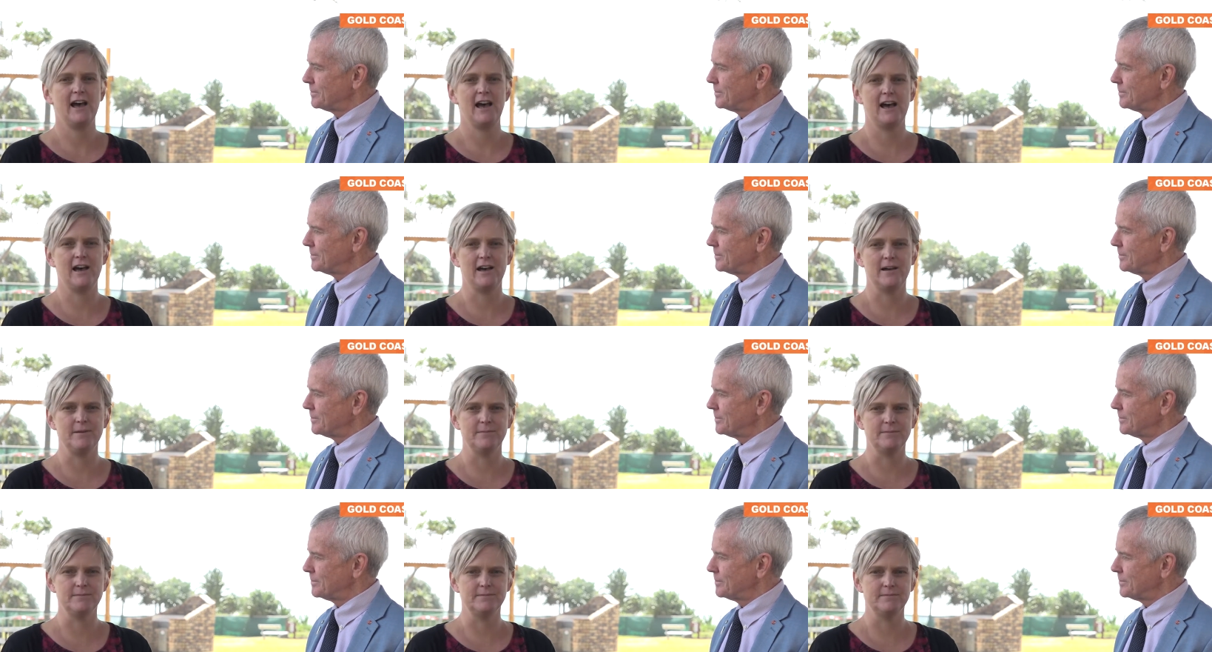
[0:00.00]

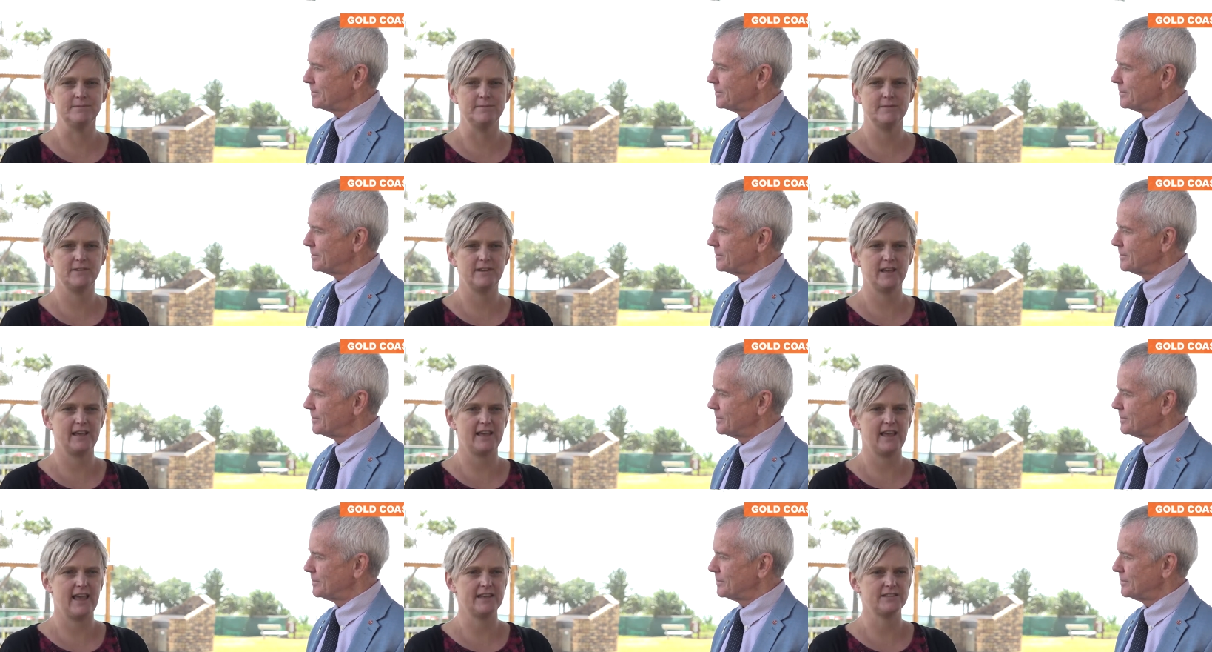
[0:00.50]
Speaker 1: Um,
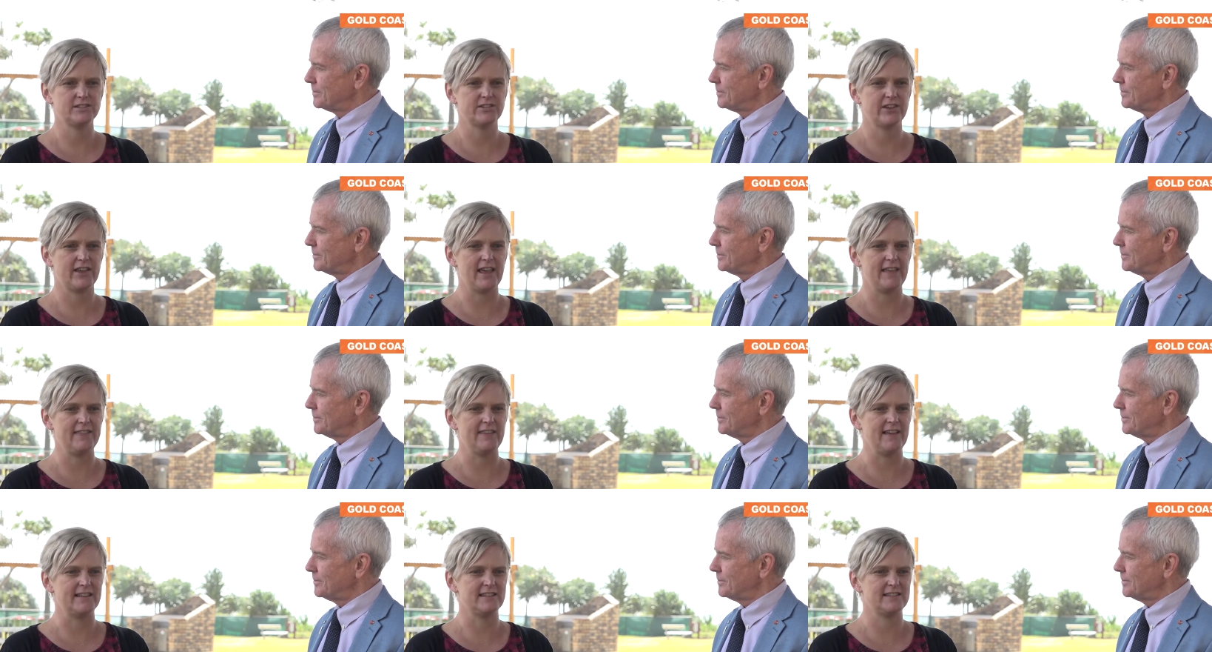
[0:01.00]
so,
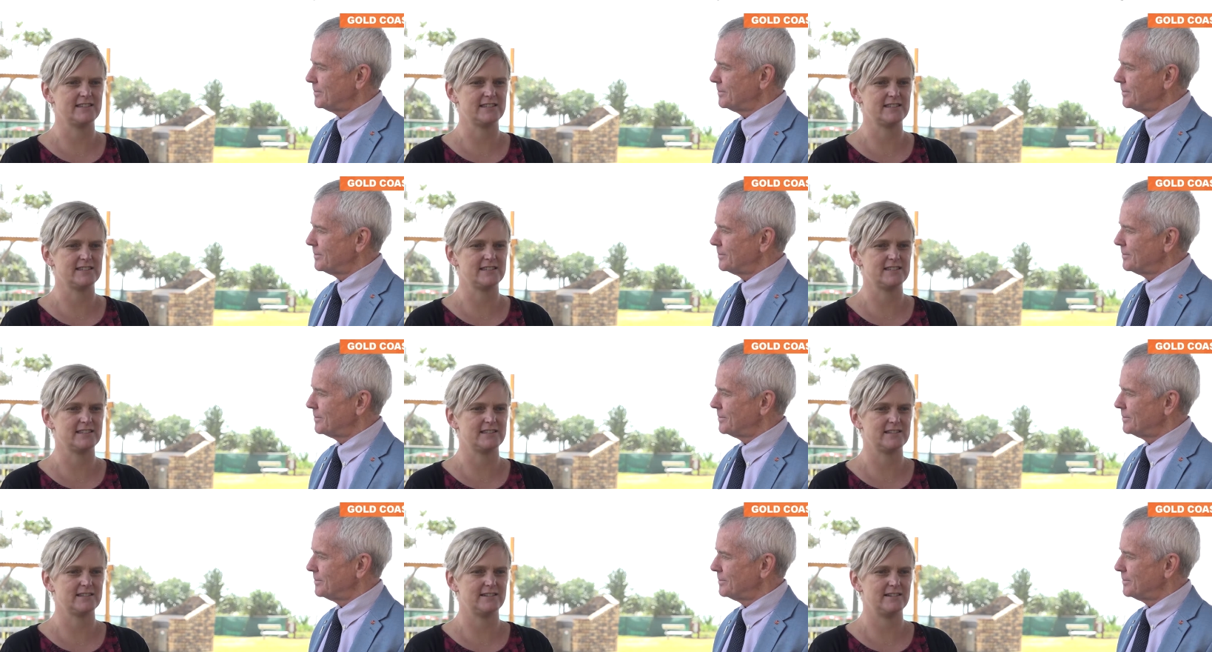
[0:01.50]
and
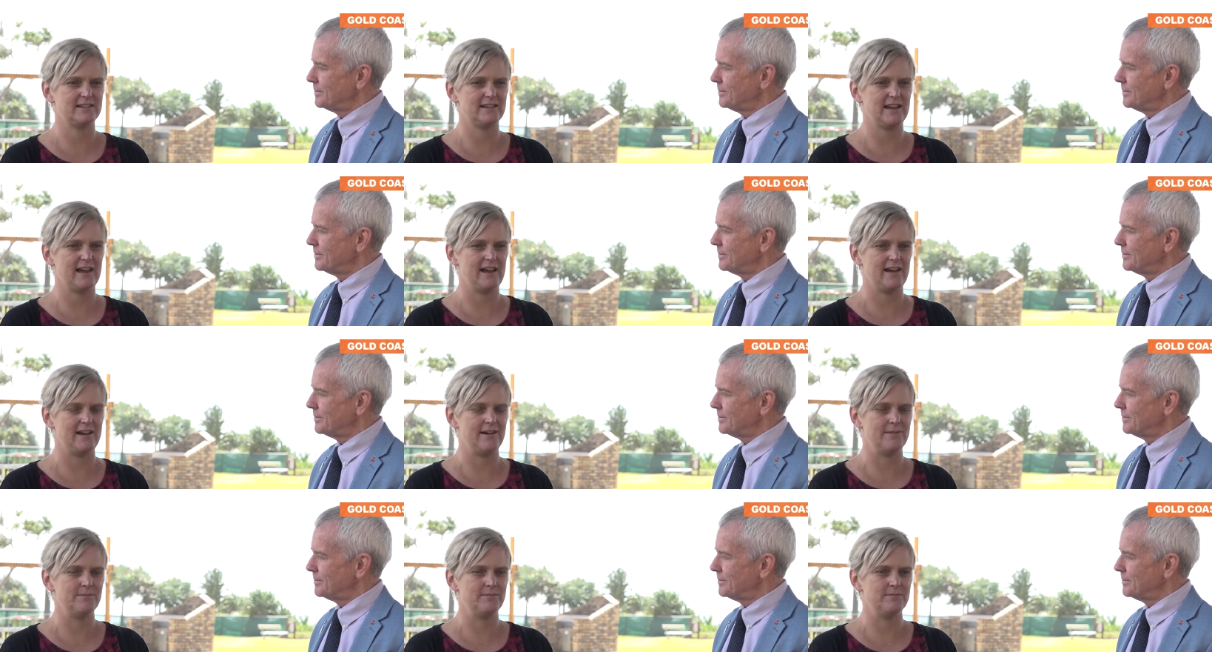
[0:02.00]
that's
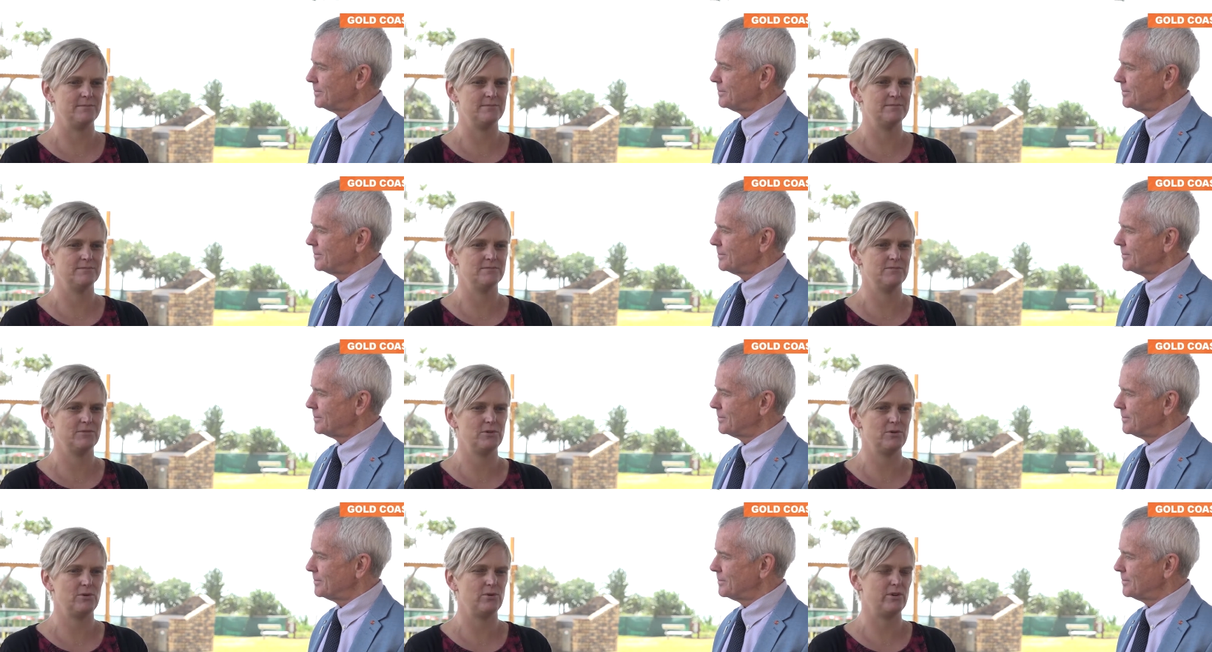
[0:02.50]

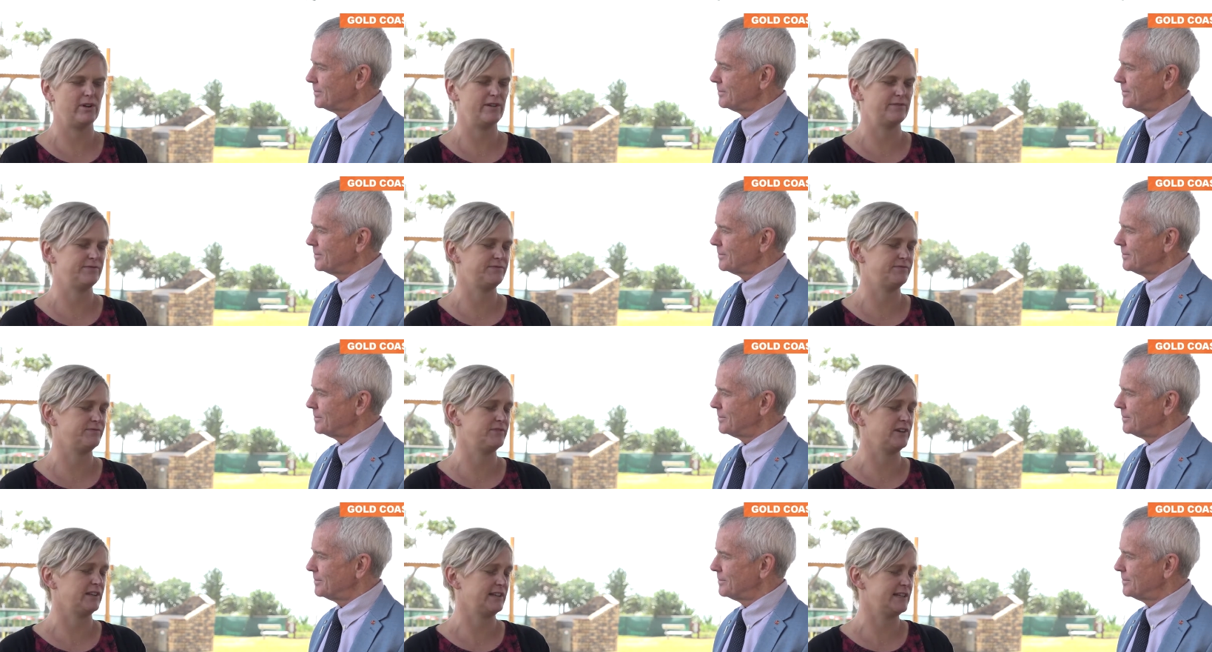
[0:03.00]
um, all
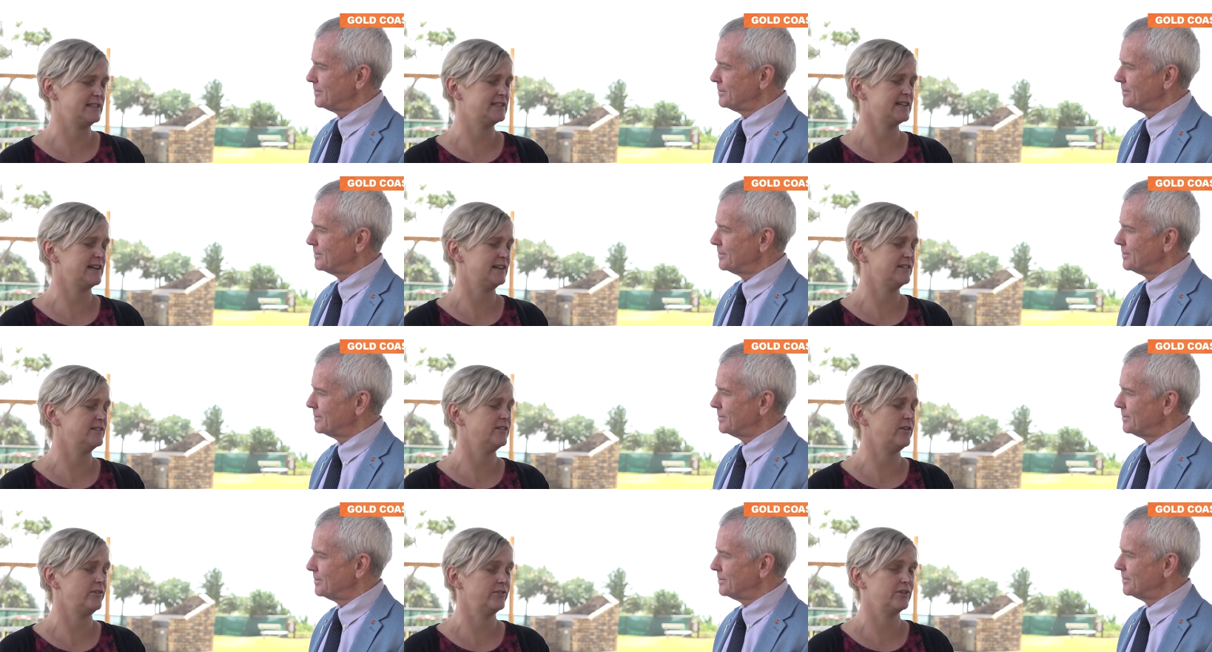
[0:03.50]
I've really
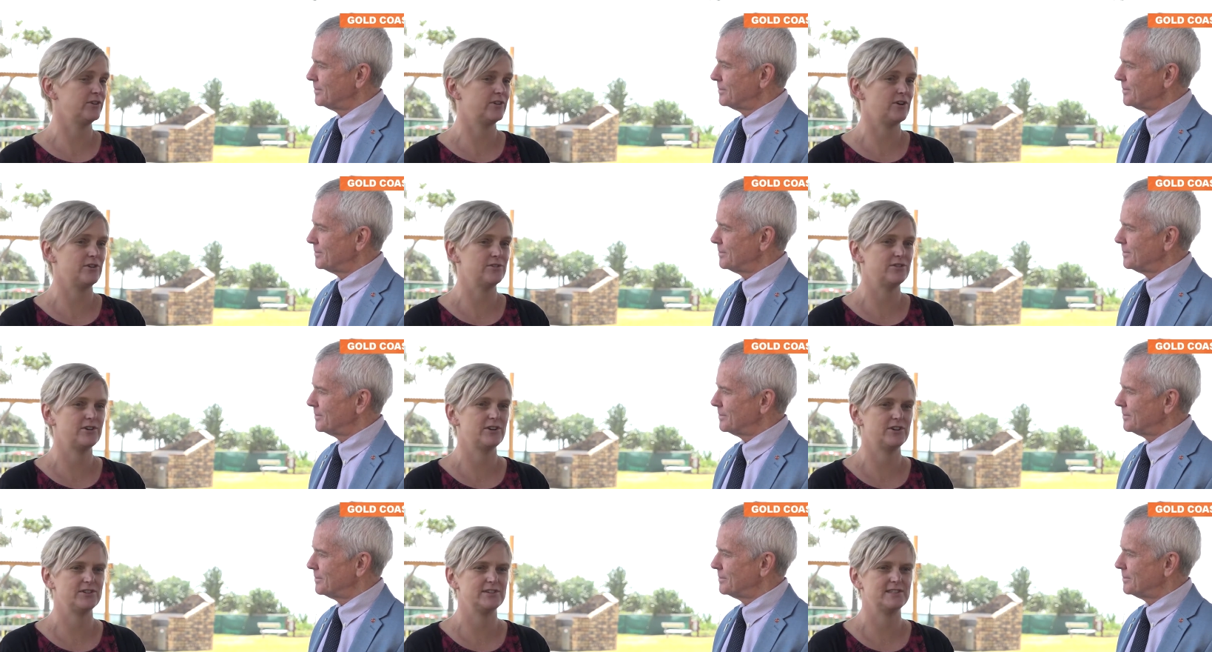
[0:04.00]
done on the
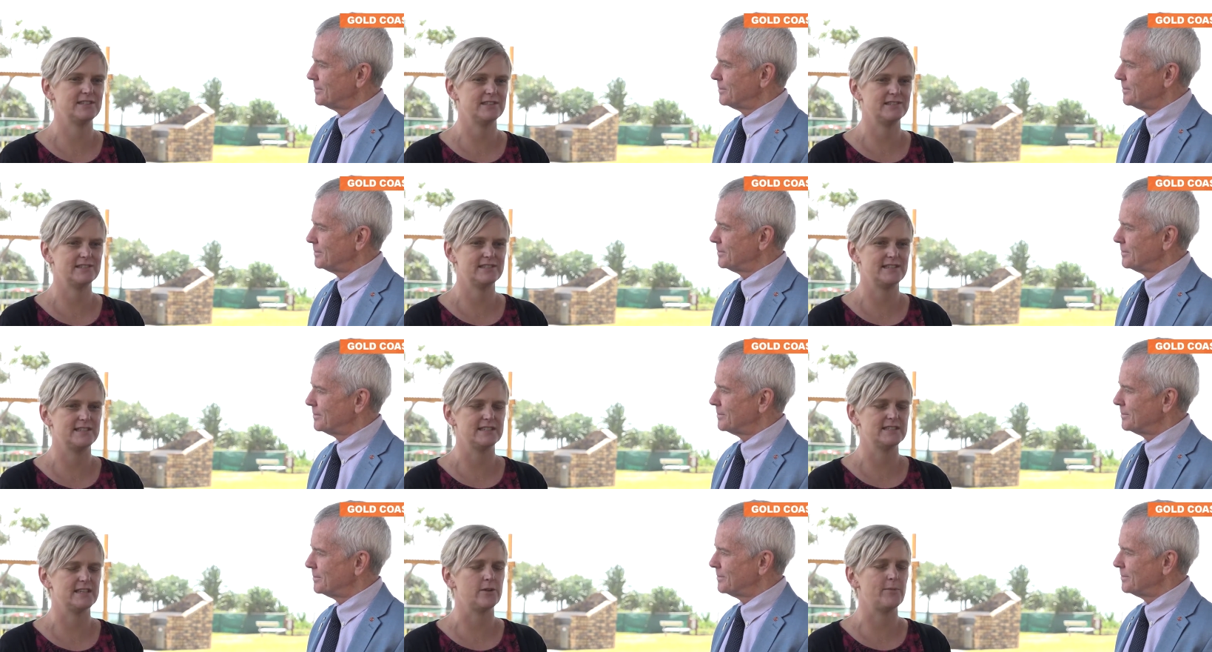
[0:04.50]
Gold Coast
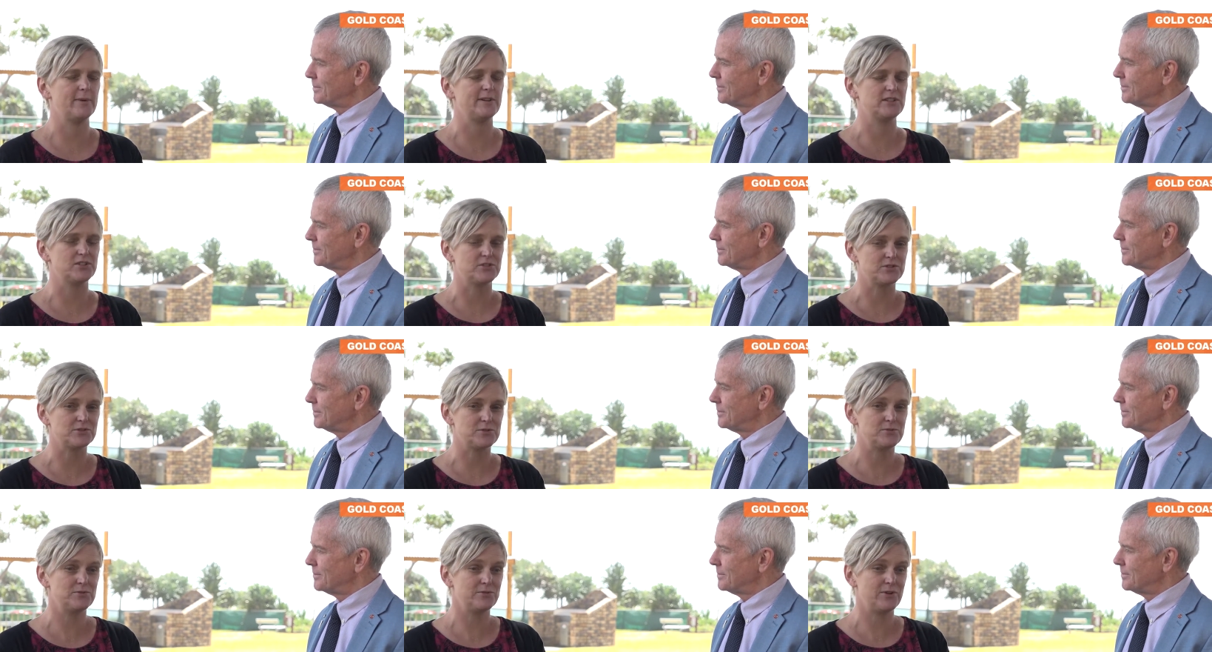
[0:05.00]
since then. I went
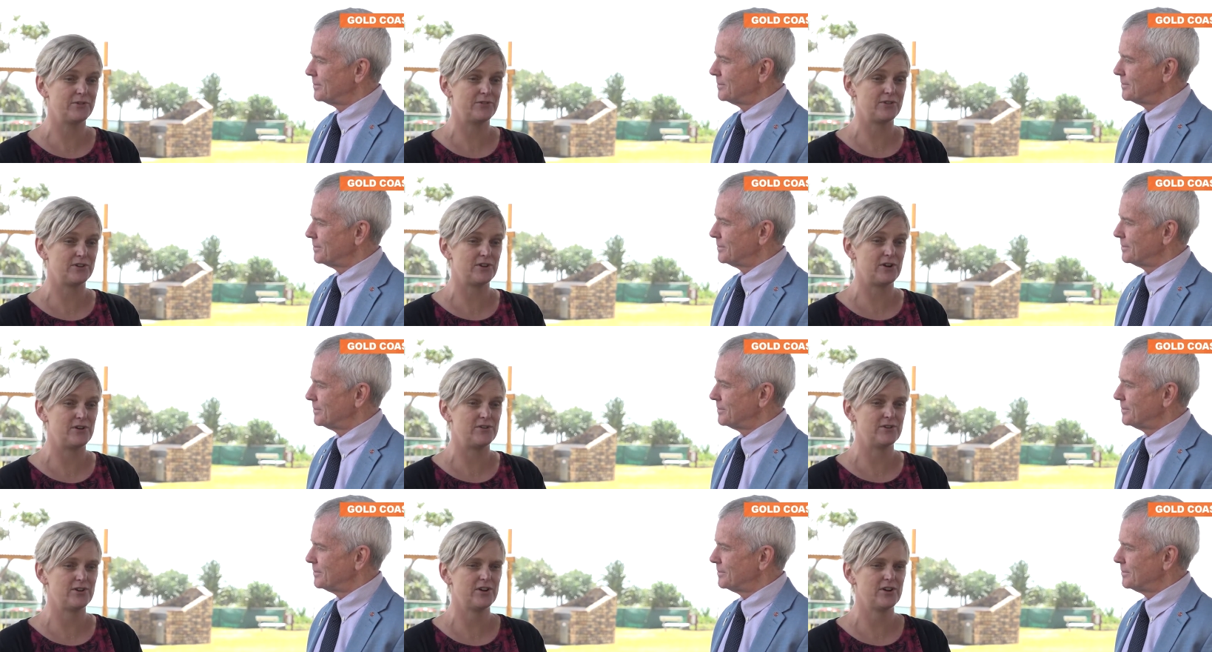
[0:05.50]
to school on the Gold